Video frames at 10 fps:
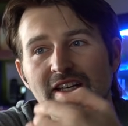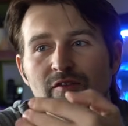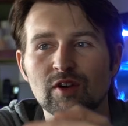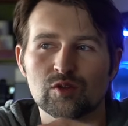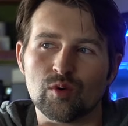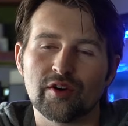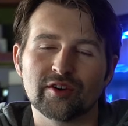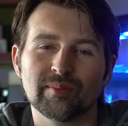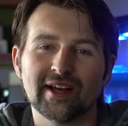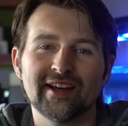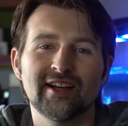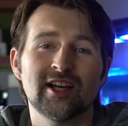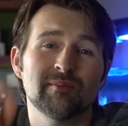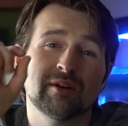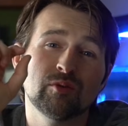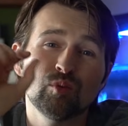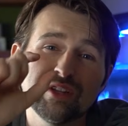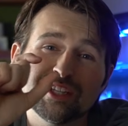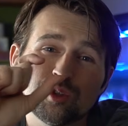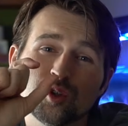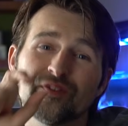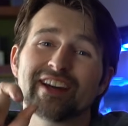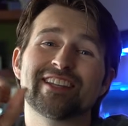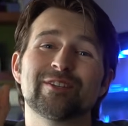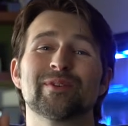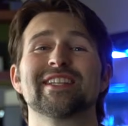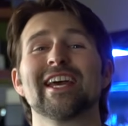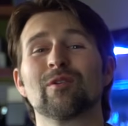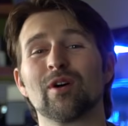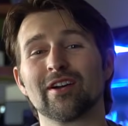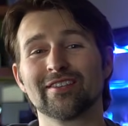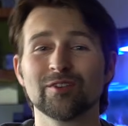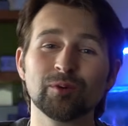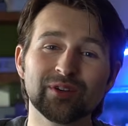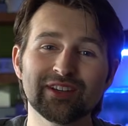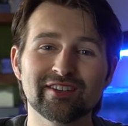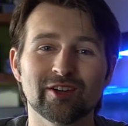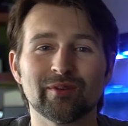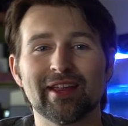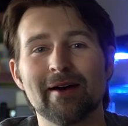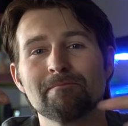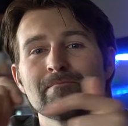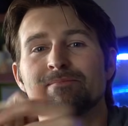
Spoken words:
it a fresh water supply. But it'd be really cool if I can do it with tank water. So we're gonna start with that.